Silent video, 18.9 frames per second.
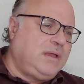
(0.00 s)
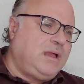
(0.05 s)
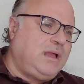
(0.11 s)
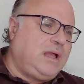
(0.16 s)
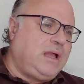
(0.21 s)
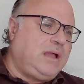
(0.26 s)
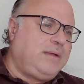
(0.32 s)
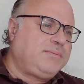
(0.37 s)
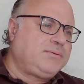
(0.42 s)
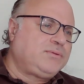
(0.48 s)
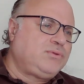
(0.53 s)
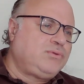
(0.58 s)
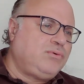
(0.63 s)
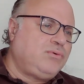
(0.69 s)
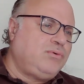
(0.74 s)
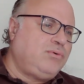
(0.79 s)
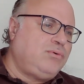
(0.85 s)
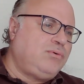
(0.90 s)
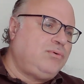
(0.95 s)
up
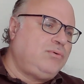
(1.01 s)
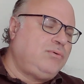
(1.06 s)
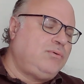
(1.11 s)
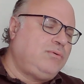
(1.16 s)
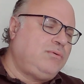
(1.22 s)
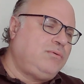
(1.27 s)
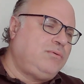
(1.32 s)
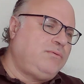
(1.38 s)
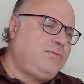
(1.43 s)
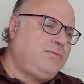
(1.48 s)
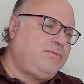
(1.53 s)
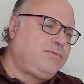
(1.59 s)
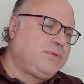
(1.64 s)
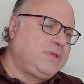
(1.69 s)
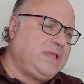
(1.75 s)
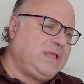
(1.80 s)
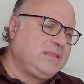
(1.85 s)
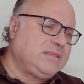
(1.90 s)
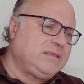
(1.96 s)
to
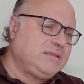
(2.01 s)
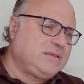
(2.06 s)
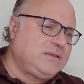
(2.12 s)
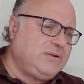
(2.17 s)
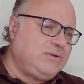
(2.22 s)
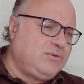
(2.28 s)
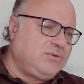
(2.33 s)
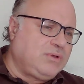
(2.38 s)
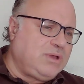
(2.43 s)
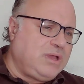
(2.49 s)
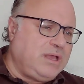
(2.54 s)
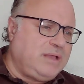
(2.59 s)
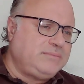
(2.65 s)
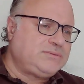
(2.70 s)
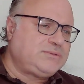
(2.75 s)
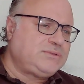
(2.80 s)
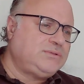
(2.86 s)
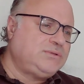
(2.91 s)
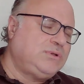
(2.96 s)
300
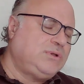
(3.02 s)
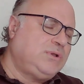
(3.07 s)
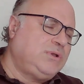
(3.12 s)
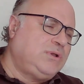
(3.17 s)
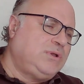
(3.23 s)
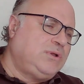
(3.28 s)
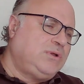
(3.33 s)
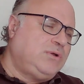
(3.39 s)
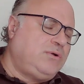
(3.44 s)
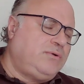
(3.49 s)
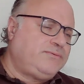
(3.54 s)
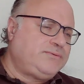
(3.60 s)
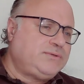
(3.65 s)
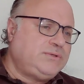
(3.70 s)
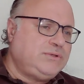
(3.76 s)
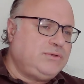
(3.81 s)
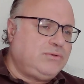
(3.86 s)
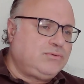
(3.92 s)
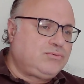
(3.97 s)
kilograms of
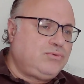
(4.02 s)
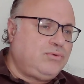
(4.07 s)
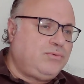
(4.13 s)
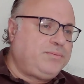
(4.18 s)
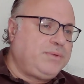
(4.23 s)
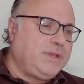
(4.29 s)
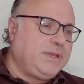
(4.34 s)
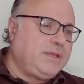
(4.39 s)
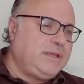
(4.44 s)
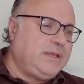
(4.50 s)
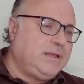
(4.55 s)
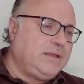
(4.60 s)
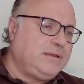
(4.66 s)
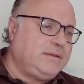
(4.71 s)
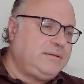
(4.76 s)
CO2 per year.